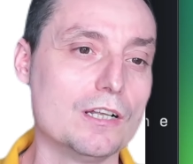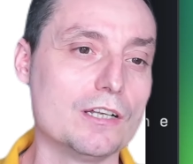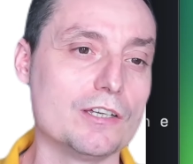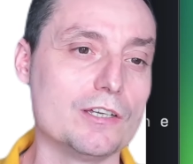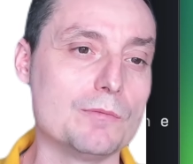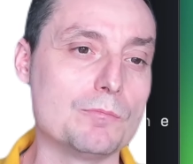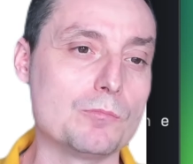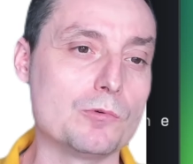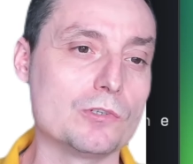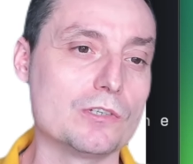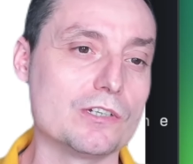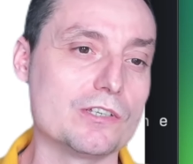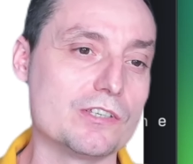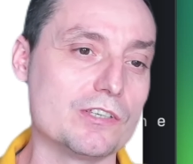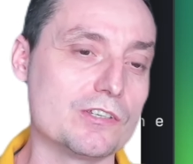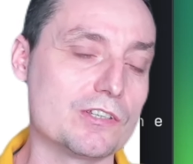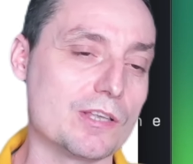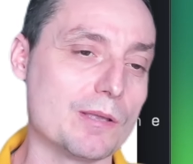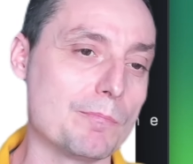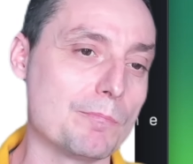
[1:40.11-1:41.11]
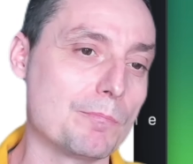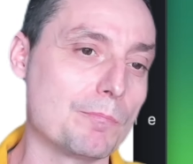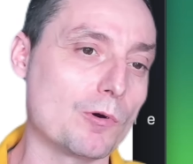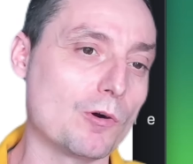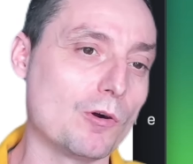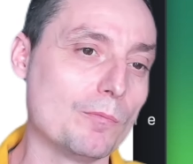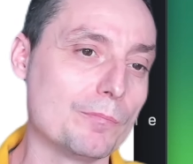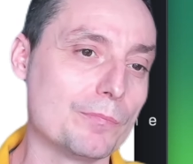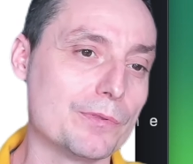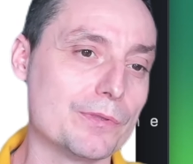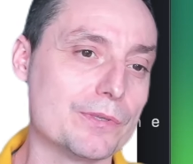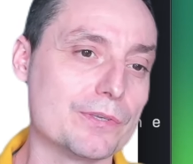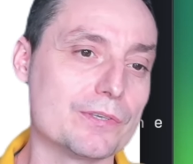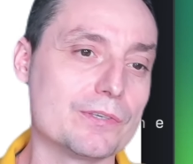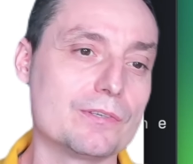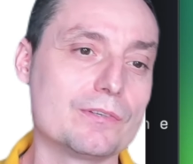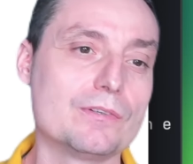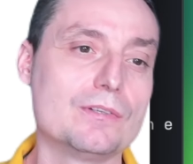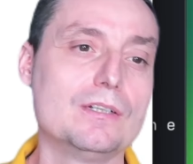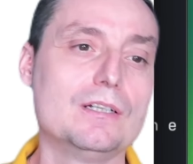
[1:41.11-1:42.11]
input a system prompt
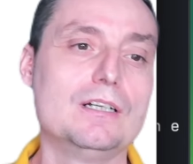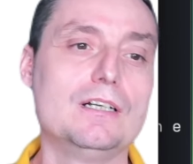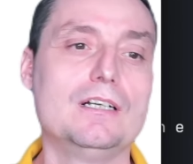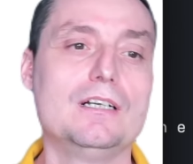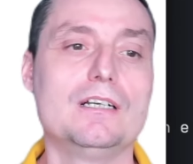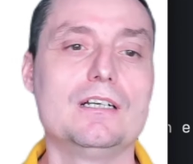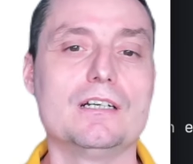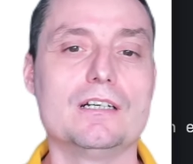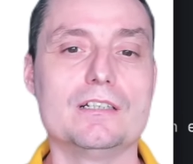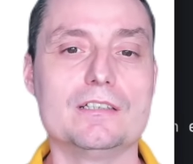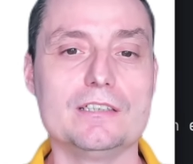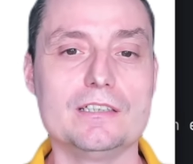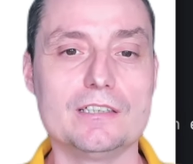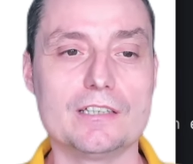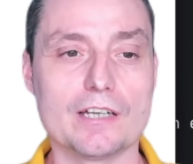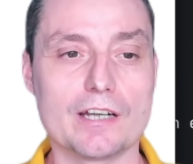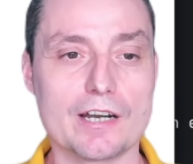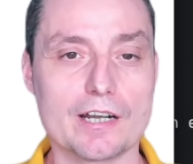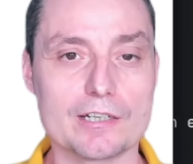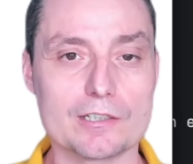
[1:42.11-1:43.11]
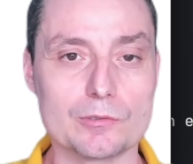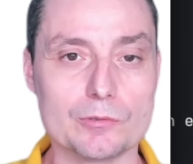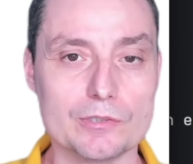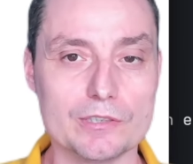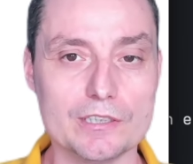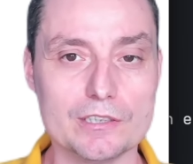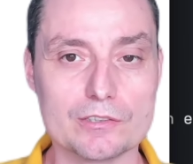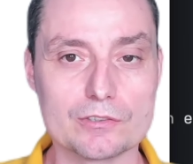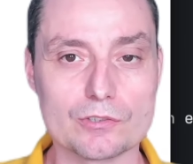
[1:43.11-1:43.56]
and interact with it.